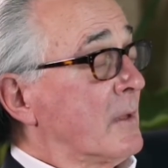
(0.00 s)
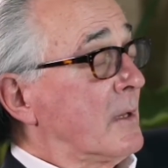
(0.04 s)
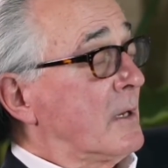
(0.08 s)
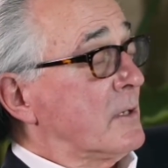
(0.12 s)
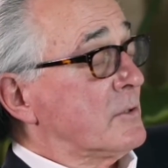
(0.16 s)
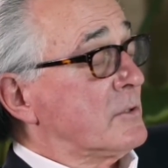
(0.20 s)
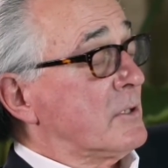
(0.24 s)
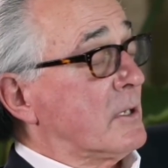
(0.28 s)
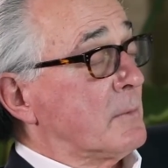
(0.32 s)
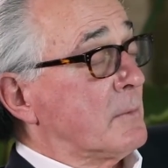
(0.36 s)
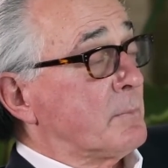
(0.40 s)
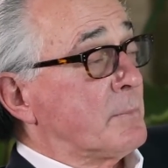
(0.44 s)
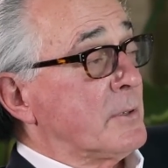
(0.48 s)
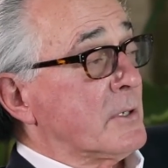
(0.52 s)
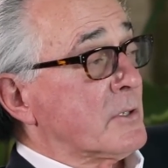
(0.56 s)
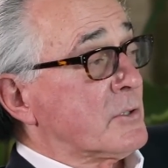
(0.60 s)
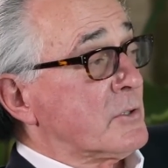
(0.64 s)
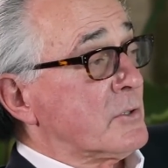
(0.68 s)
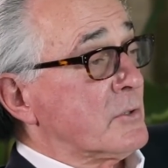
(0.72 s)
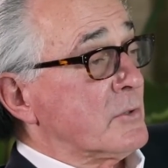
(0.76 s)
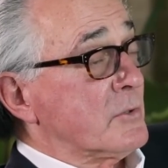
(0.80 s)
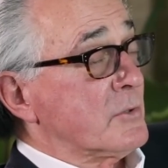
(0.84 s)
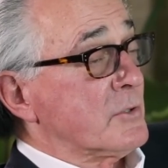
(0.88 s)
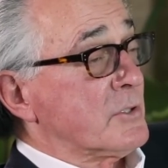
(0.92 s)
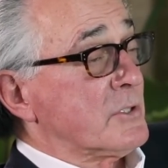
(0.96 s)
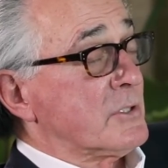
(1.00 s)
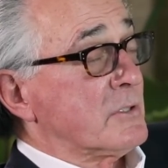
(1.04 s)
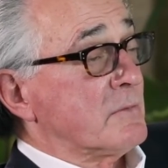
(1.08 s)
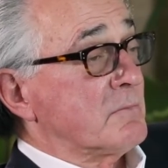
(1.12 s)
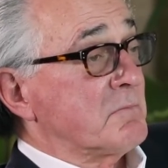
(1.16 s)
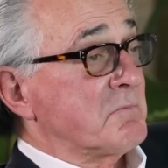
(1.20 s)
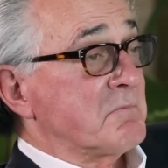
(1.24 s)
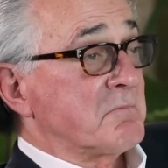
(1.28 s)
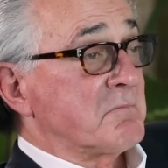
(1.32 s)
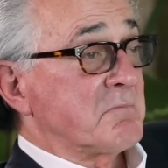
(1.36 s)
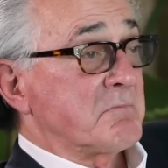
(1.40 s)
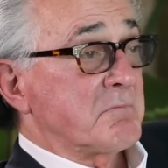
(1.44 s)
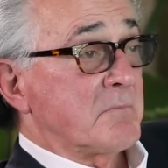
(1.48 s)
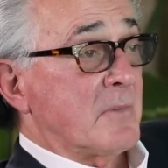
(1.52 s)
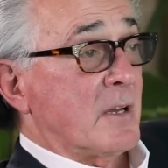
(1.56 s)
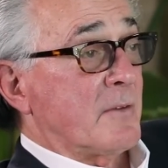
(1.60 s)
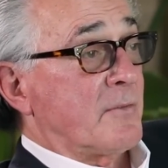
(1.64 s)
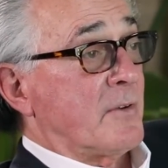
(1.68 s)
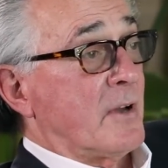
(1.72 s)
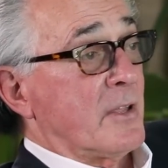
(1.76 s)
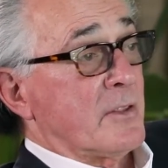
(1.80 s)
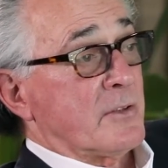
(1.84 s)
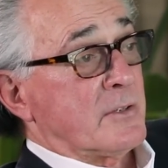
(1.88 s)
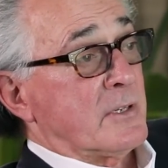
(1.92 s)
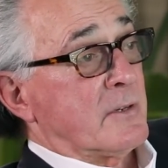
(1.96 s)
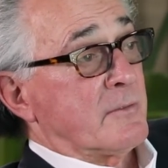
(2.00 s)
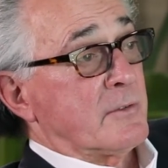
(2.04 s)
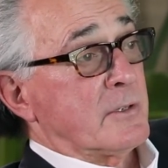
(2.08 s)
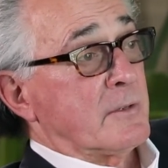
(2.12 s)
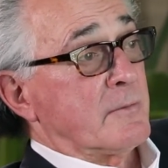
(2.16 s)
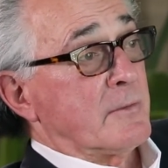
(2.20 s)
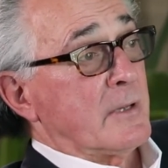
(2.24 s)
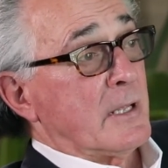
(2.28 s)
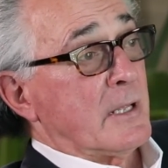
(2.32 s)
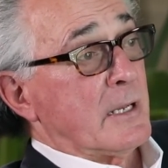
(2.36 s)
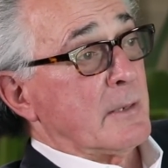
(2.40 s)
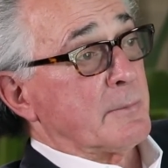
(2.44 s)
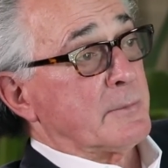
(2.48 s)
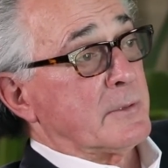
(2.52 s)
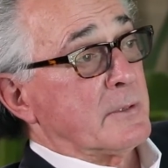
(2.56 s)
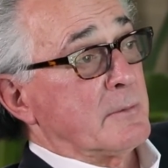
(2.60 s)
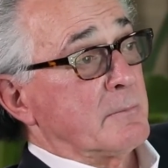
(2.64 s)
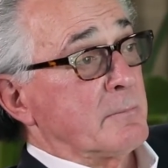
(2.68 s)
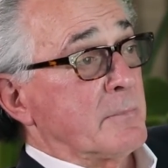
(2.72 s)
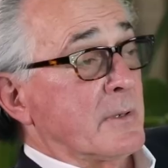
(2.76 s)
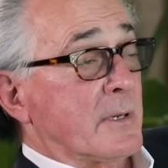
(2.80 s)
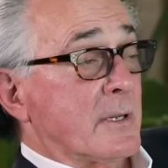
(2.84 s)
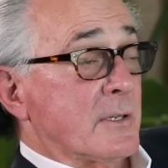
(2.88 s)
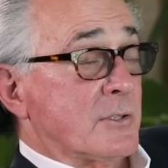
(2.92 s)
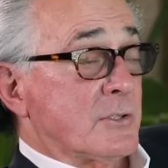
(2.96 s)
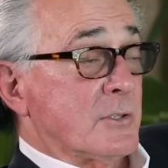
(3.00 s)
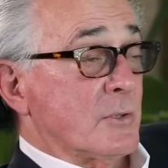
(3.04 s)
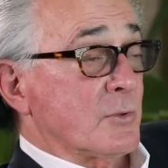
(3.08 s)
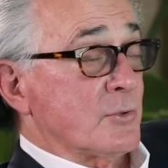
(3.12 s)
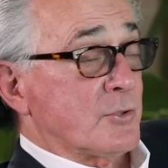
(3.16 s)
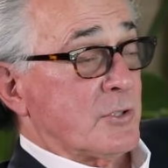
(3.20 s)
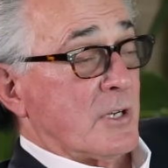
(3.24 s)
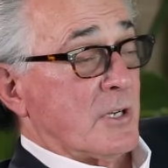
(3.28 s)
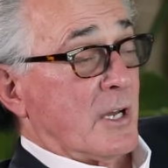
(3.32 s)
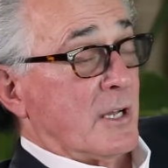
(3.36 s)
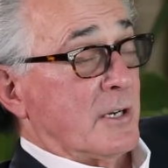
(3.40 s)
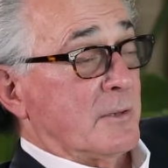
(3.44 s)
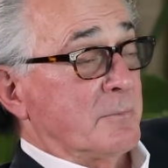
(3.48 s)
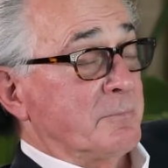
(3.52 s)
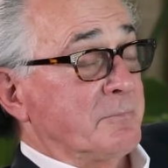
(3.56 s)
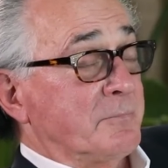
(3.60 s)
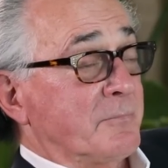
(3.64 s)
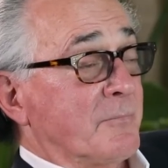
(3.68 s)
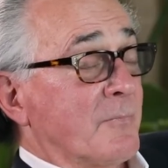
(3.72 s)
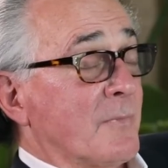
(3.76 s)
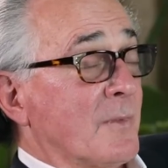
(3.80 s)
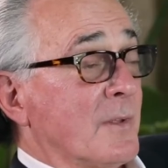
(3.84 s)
I shot pictures. My father never developed them, but I still shot them.